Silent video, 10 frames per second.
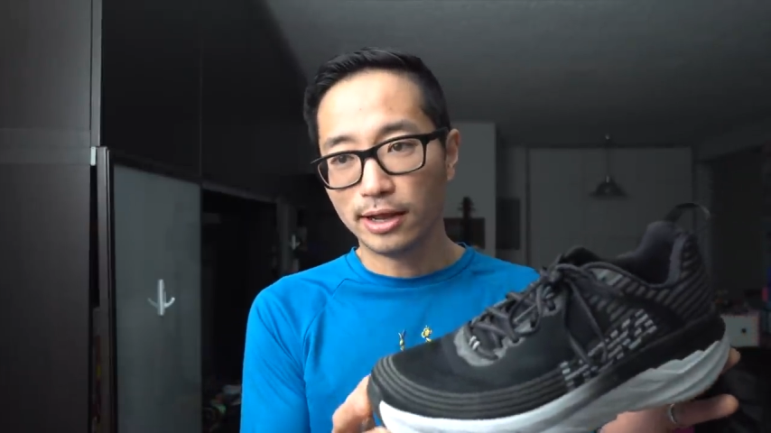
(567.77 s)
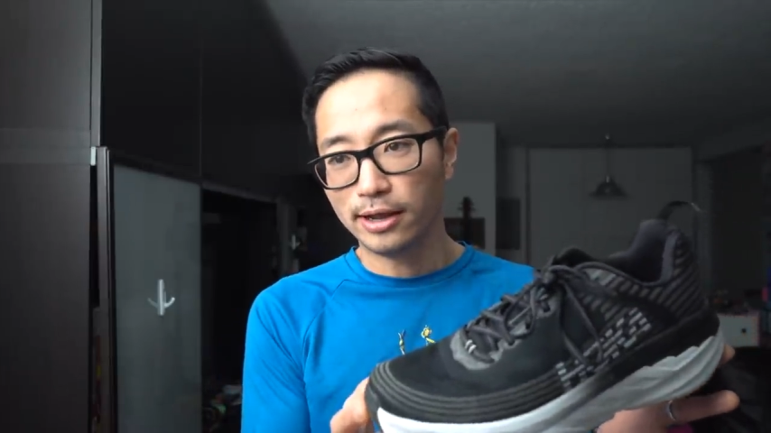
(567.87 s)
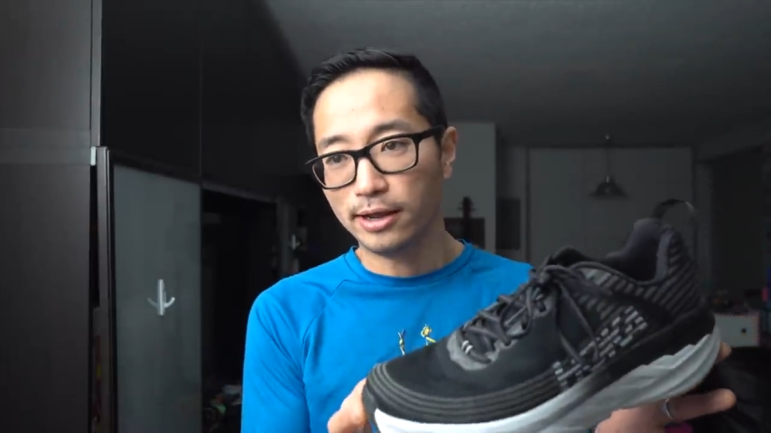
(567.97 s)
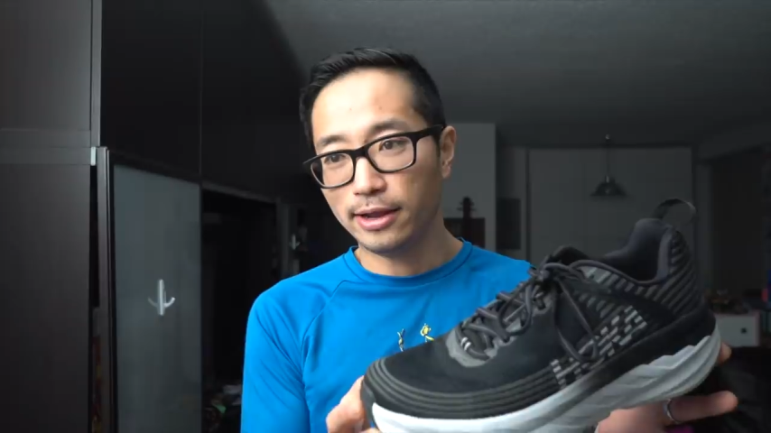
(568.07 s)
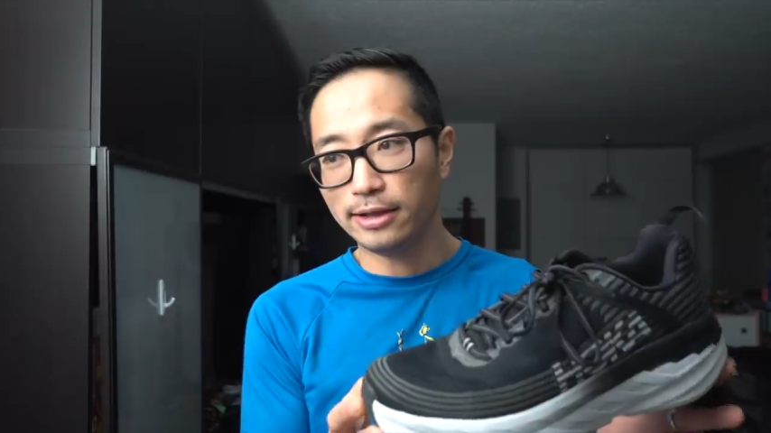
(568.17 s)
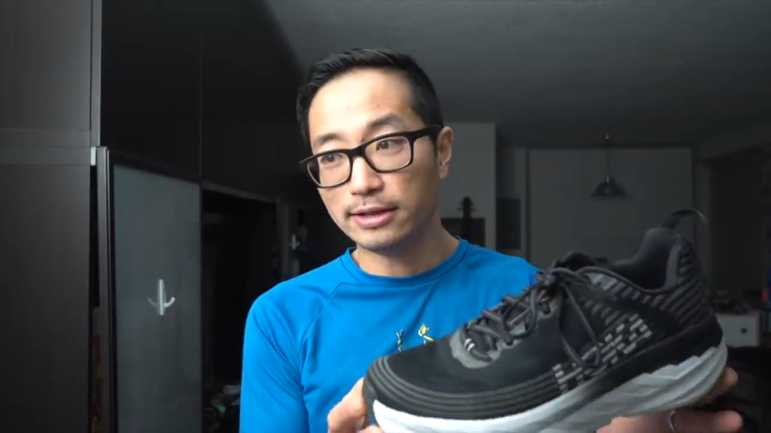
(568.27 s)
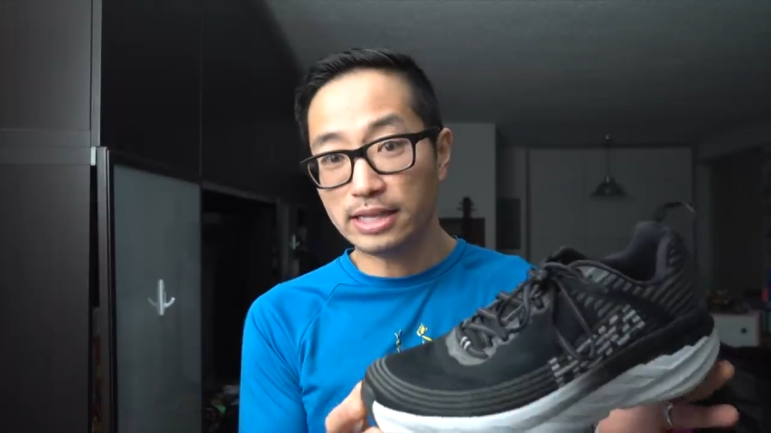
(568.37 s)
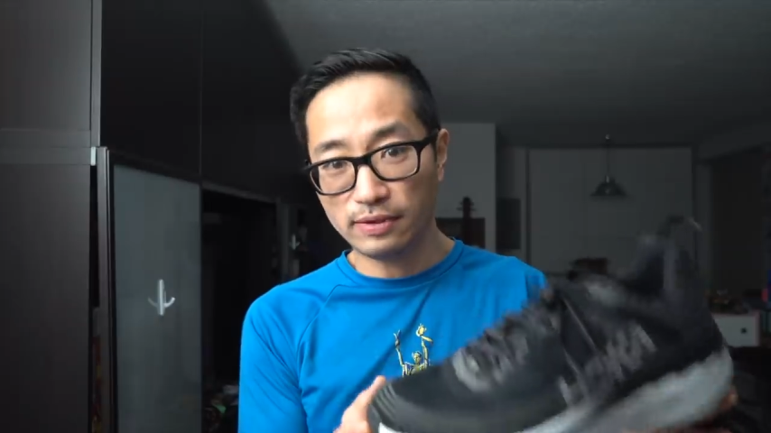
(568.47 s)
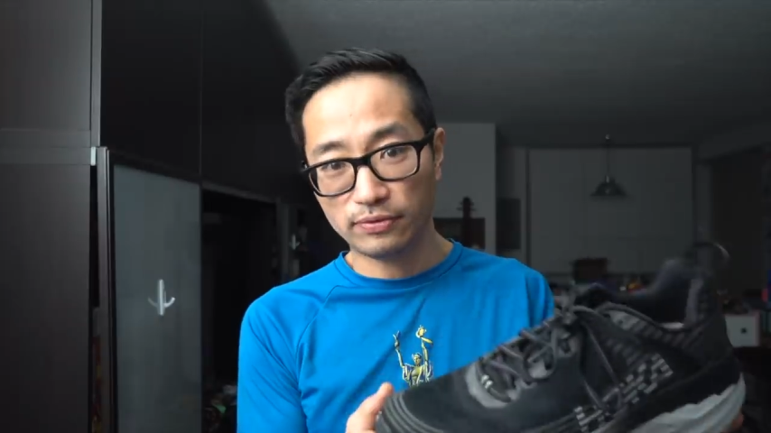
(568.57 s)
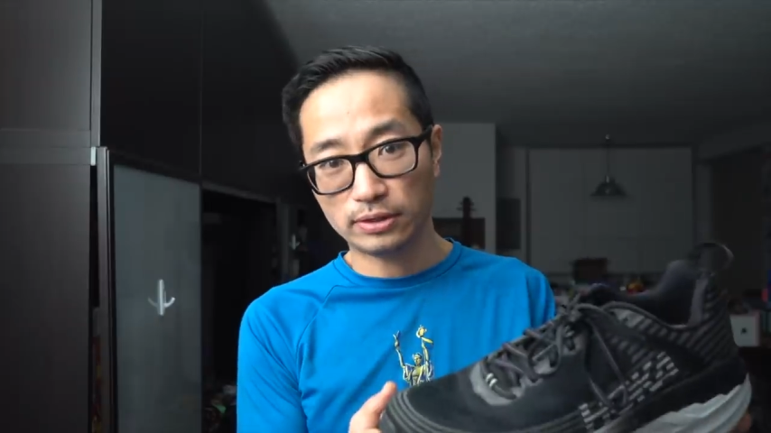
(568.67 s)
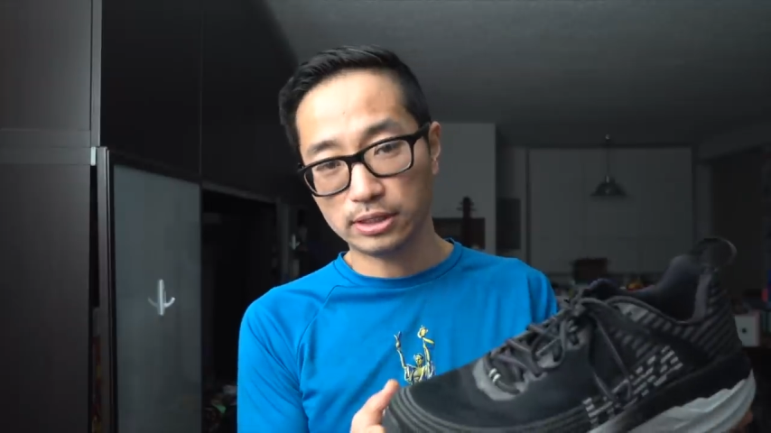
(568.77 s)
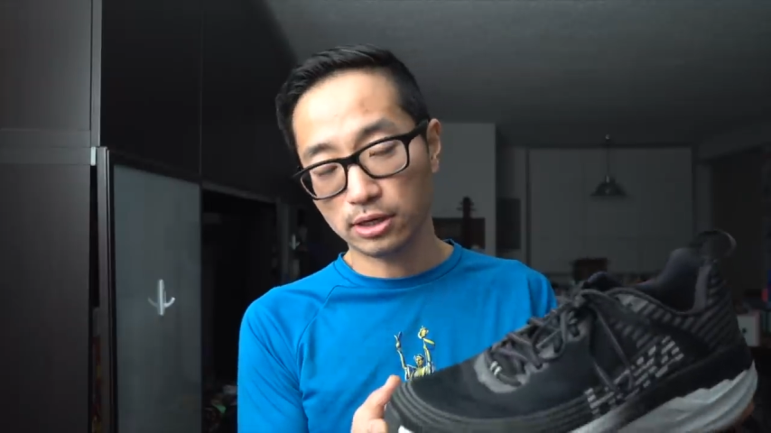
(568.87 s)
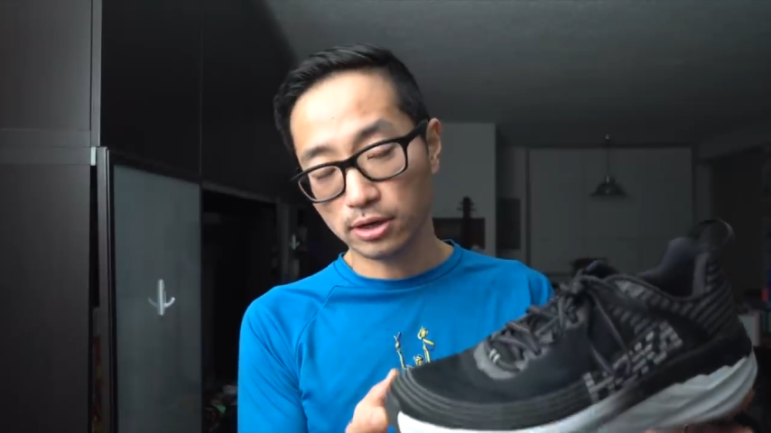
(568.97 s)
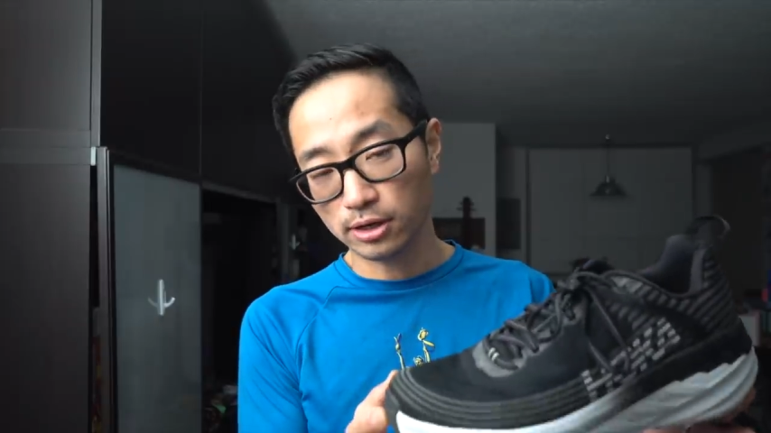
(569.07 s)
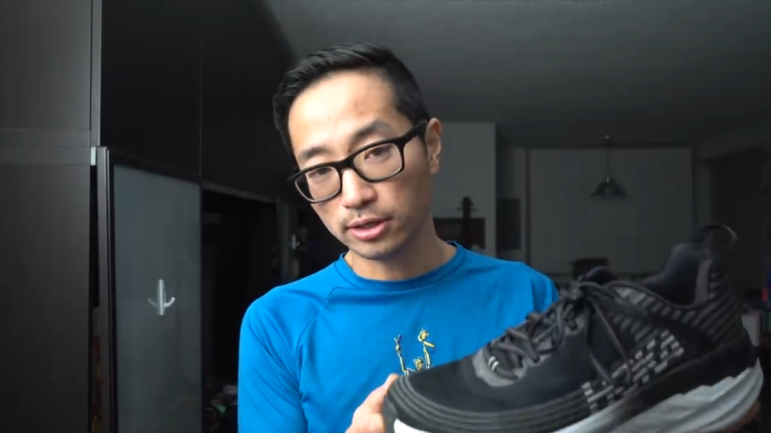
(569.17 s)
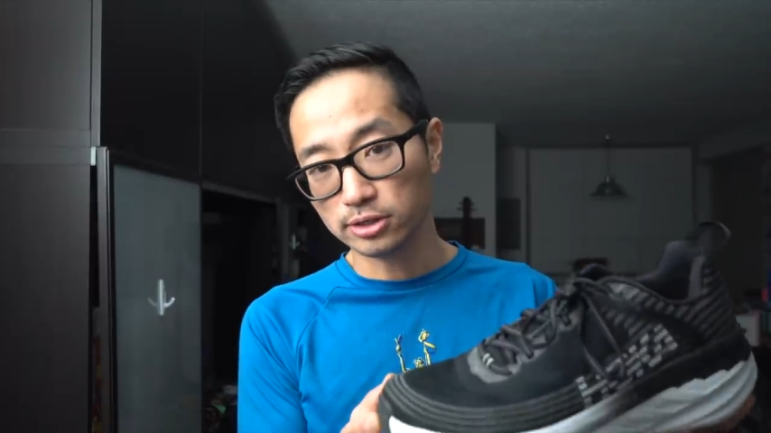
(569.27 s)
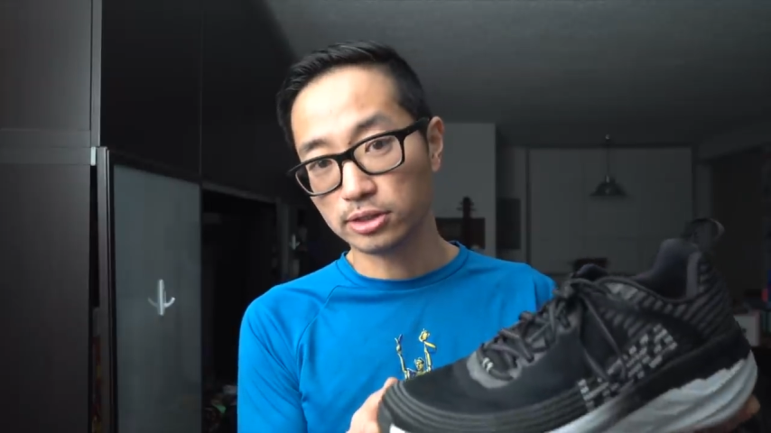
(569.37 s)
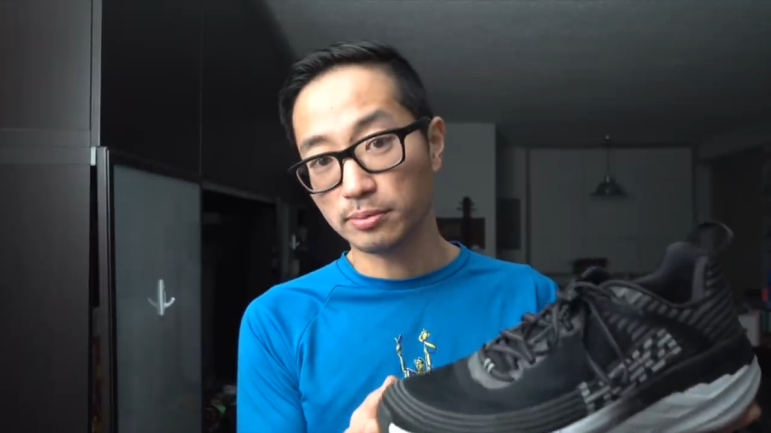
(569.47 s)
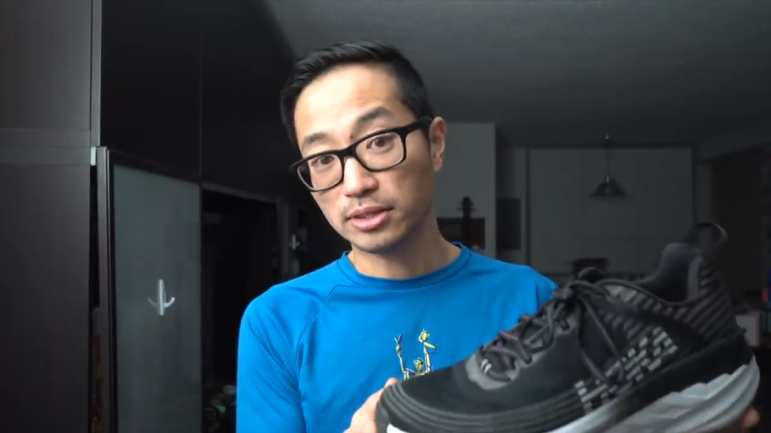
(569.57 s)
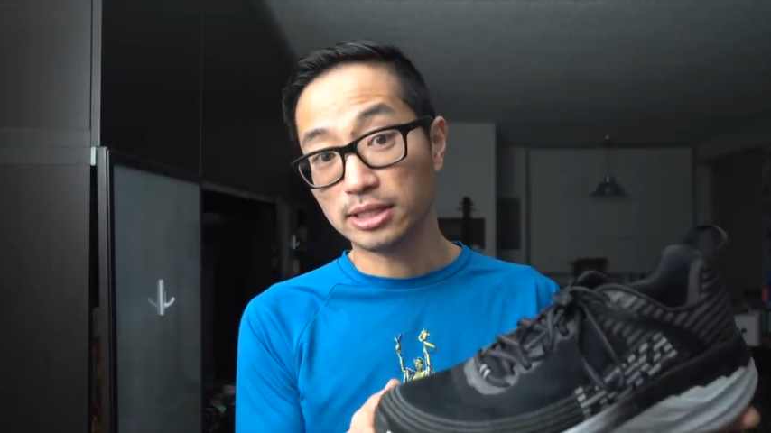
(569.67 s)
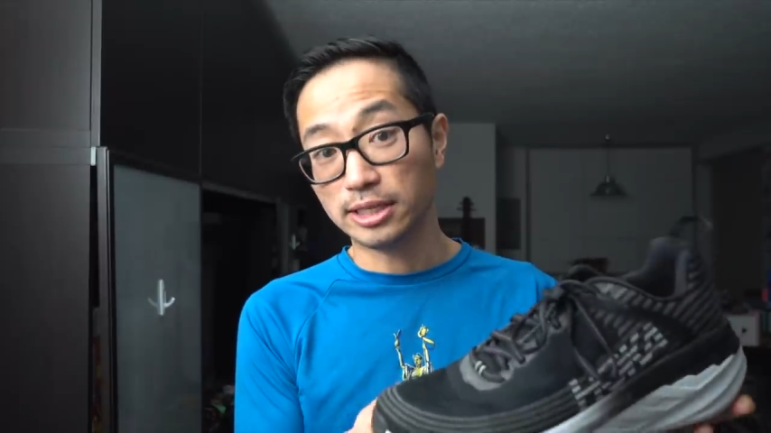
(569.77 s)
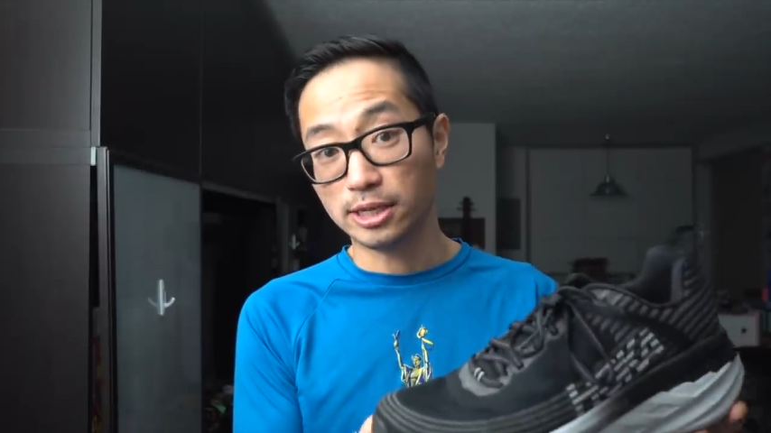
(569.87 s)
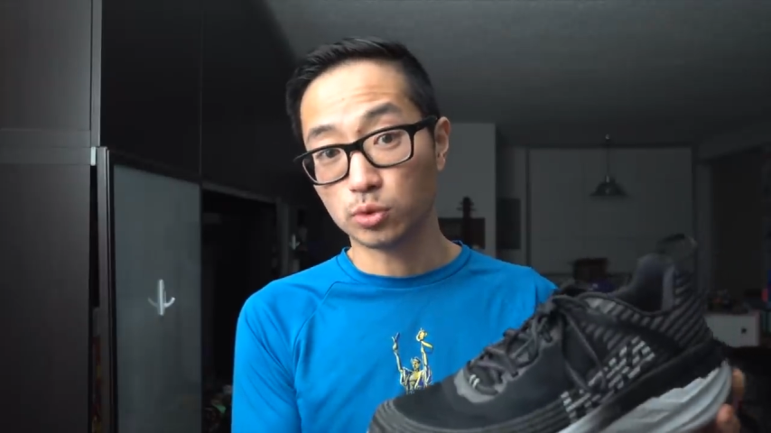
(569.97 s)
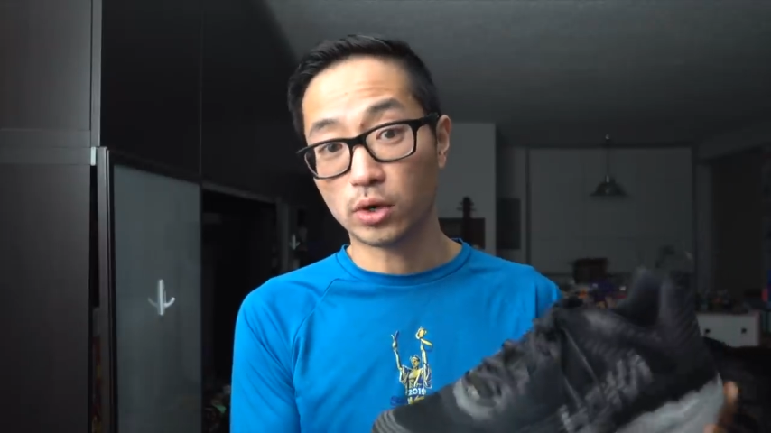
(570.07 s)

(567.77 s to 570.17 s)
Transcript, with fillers: and definitely on some of the days